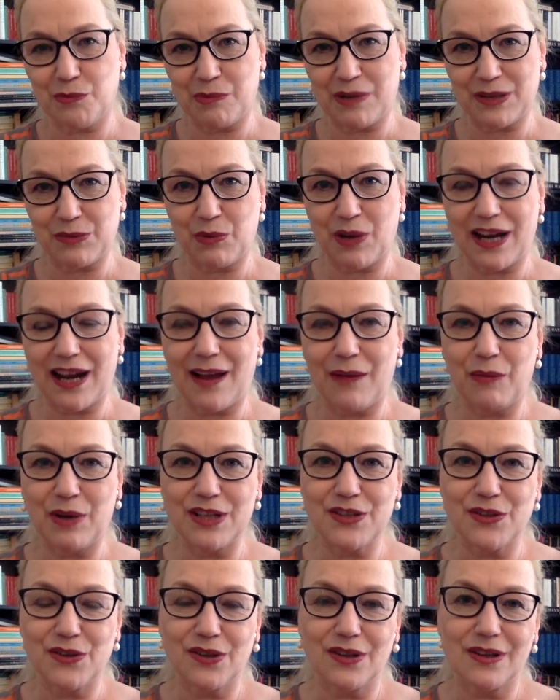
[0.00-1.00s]
but when I
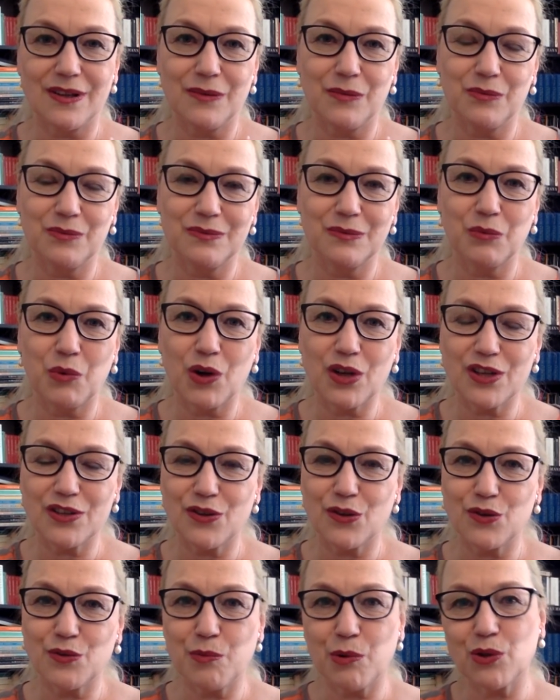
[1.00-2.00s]
went to the
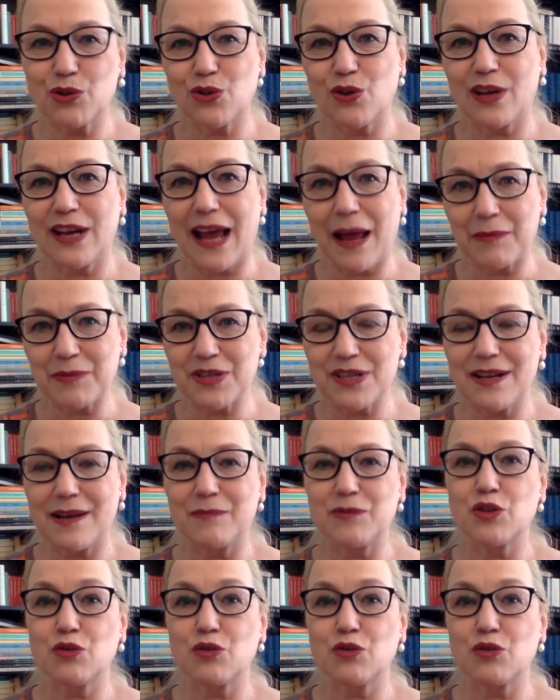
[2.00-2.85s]
Waterstones bookstore in Amsterdam